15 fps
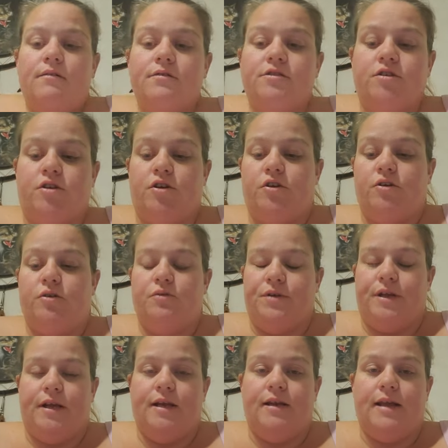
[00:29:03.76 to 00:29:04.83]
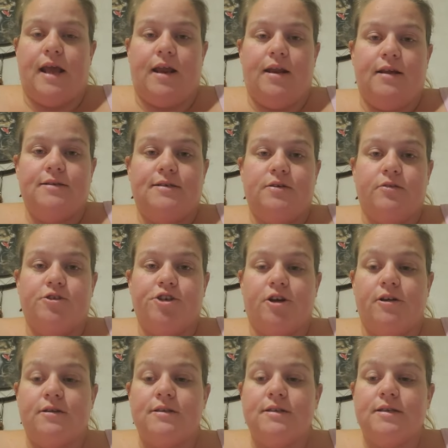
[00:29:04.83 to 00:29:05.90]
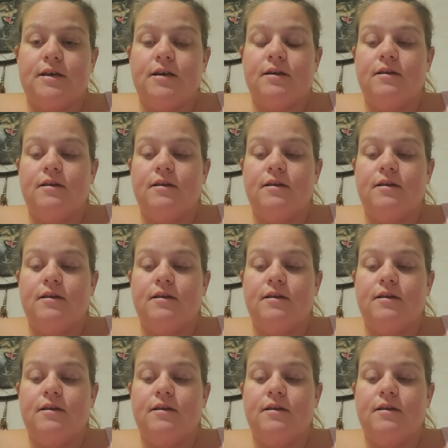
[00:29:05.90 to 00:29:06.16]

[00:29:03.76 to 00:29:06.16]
to need any sutures